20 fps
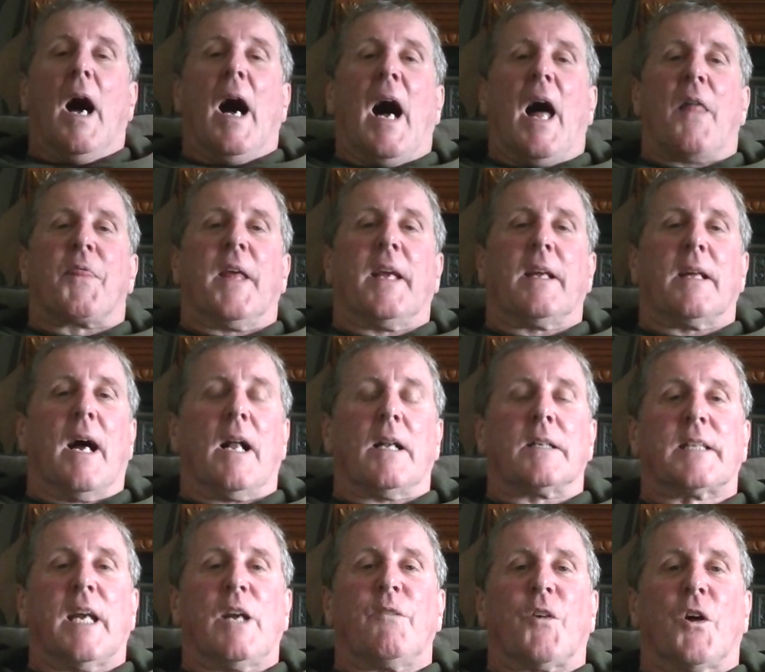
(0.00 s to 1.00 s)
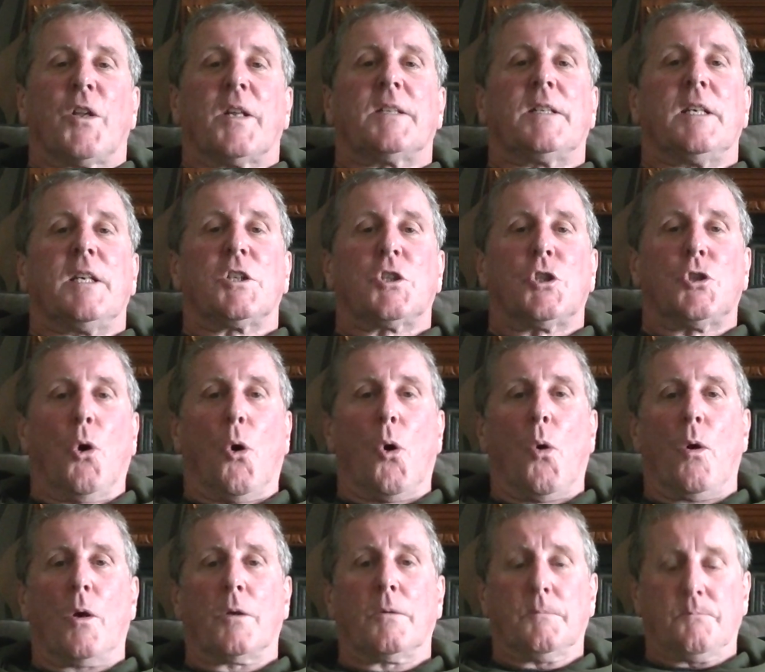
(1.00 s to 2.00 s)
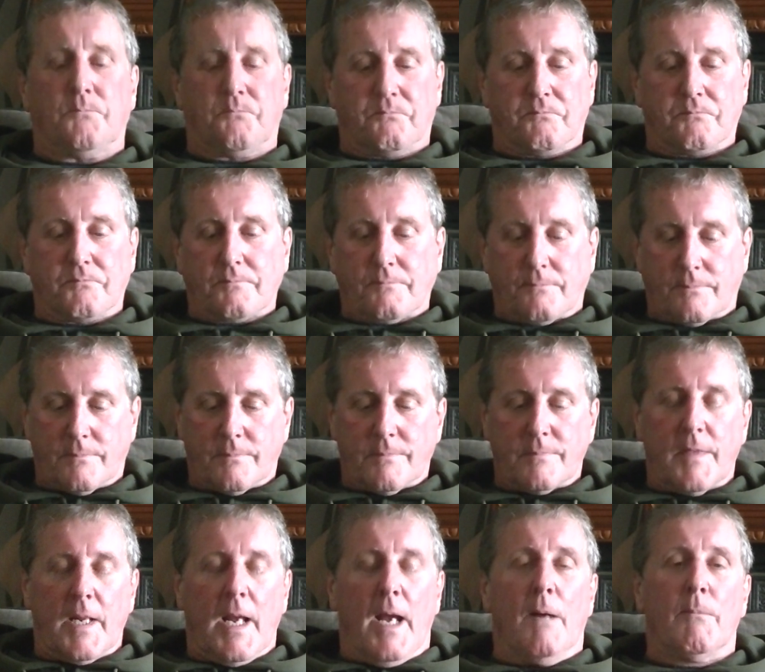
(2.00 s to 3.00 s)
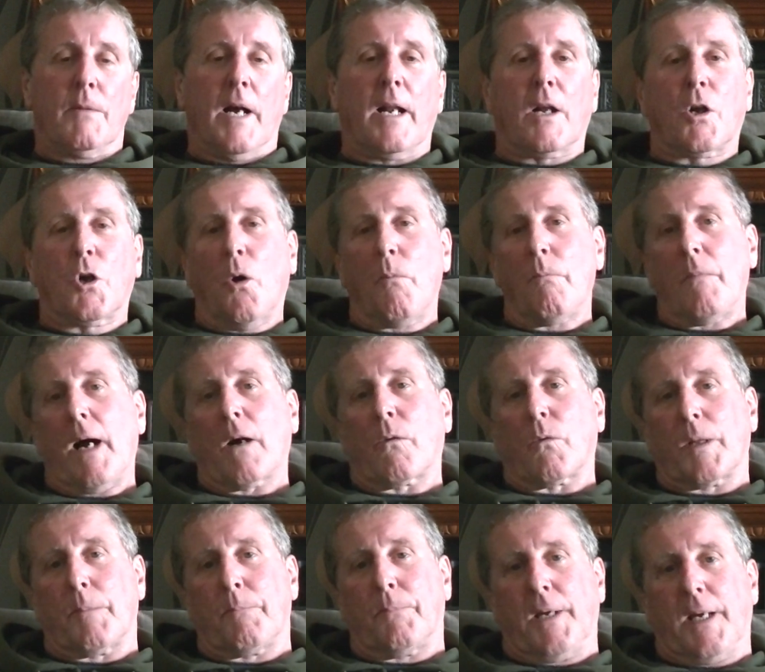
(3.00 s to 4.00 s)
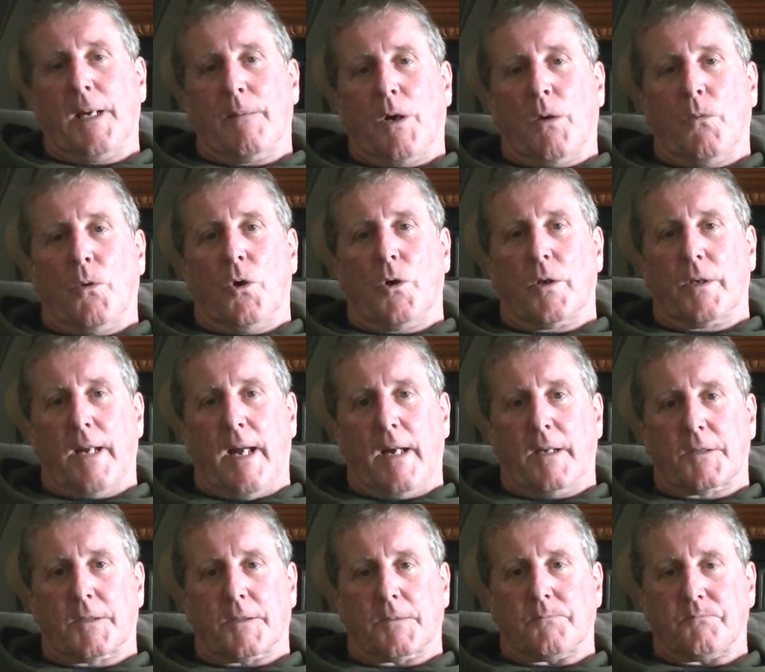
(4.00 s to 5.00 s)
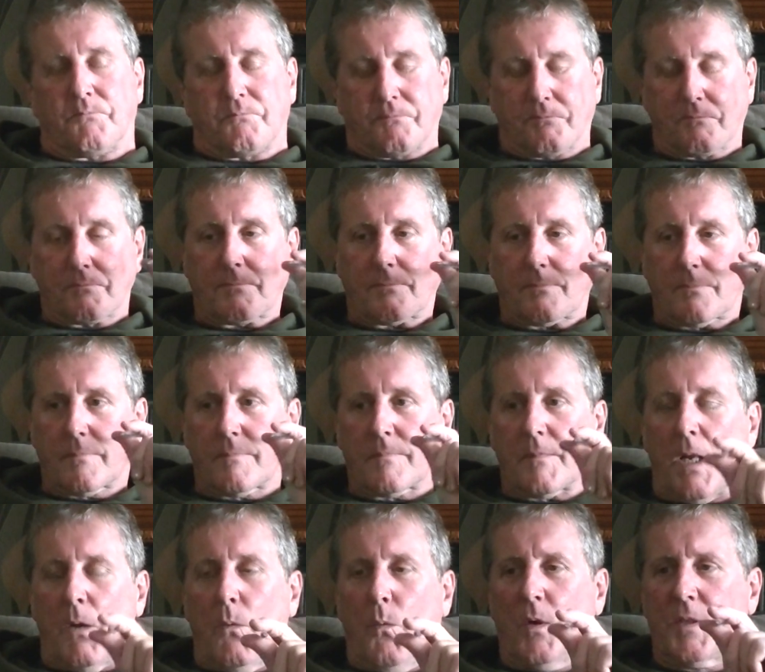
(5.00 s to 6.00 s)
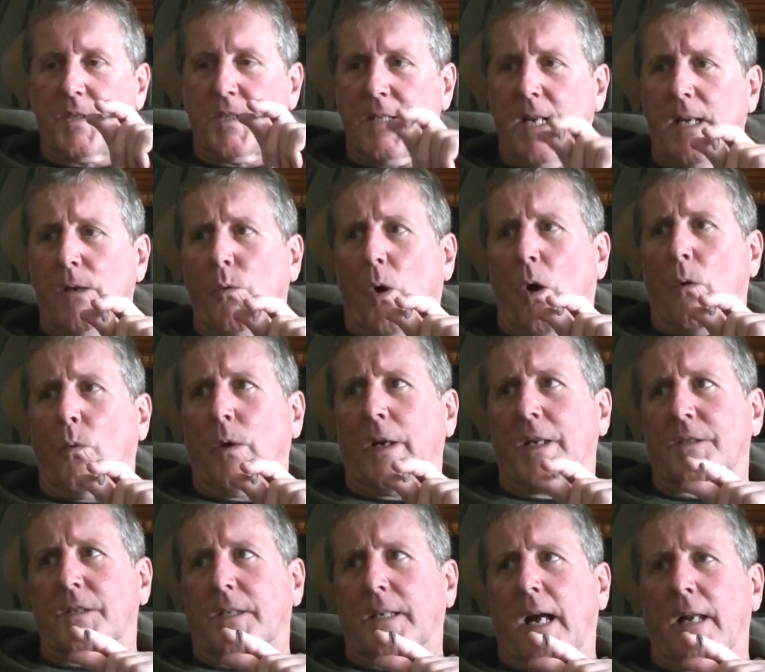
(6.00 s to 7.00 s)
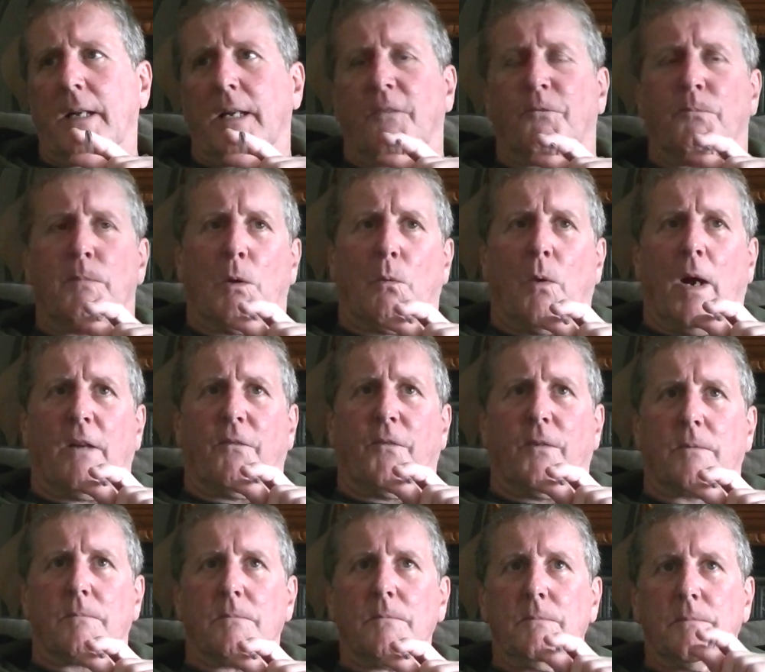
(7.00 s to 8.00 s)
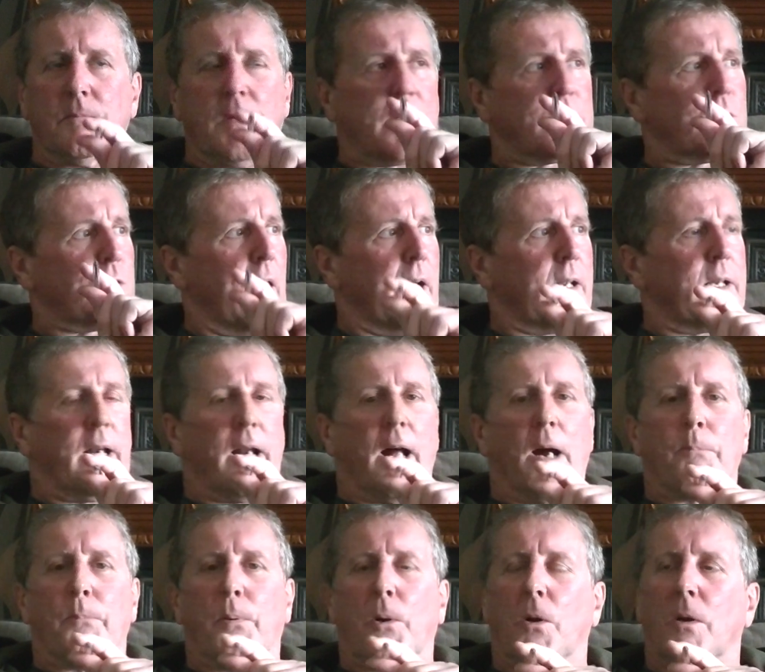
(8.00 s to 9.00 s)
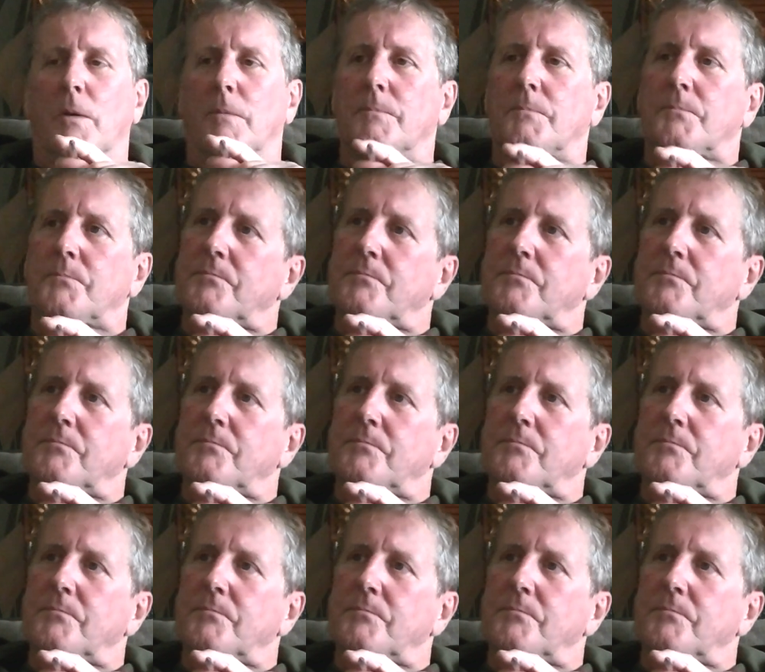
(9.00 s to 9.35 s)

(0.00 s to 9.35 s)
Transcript: I think that'll do for the day, short one. And when I come back with the paperwork next, we'll see what way it's going. If my wife, I'll try and get her to pull.